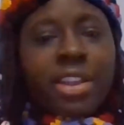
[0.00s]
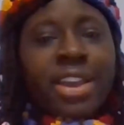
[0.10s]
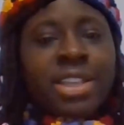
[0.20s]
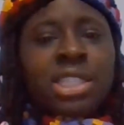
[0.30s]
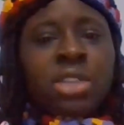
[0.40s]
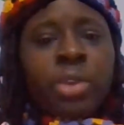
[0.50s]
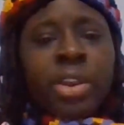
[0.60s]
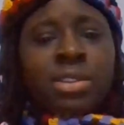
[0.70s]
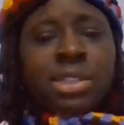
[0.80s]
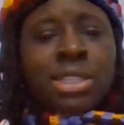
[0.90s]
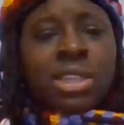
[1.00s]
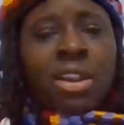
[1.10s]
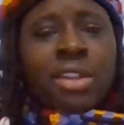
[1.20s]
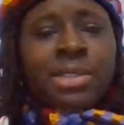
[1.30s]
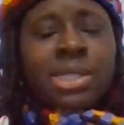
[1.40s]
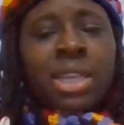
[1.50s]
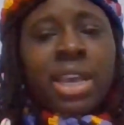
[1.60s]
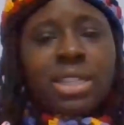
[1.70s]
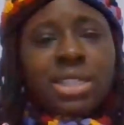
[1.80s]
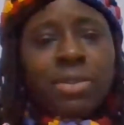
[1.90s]
9 square scarf
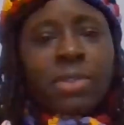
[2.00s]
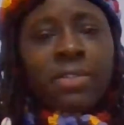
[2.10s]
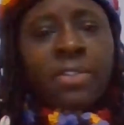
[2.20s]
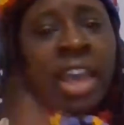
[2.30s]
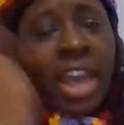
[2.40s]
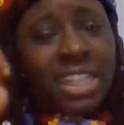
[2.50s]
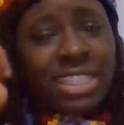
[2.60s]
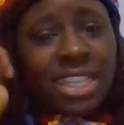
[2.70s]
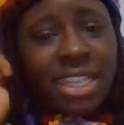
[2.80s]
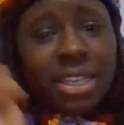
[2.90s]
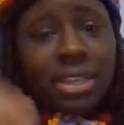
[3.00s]
set with hat.